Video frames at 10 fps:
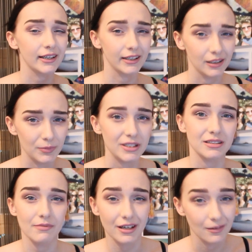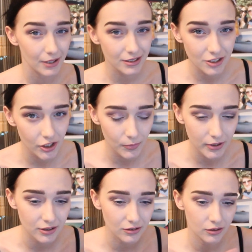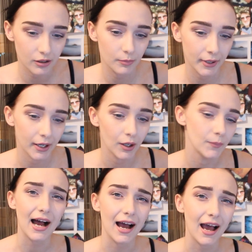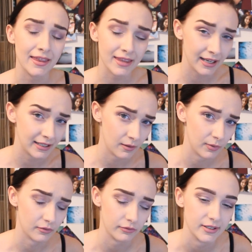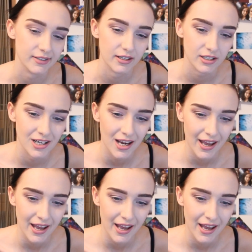it'll be something a bit stupid to talk about, and then I did a bit of research.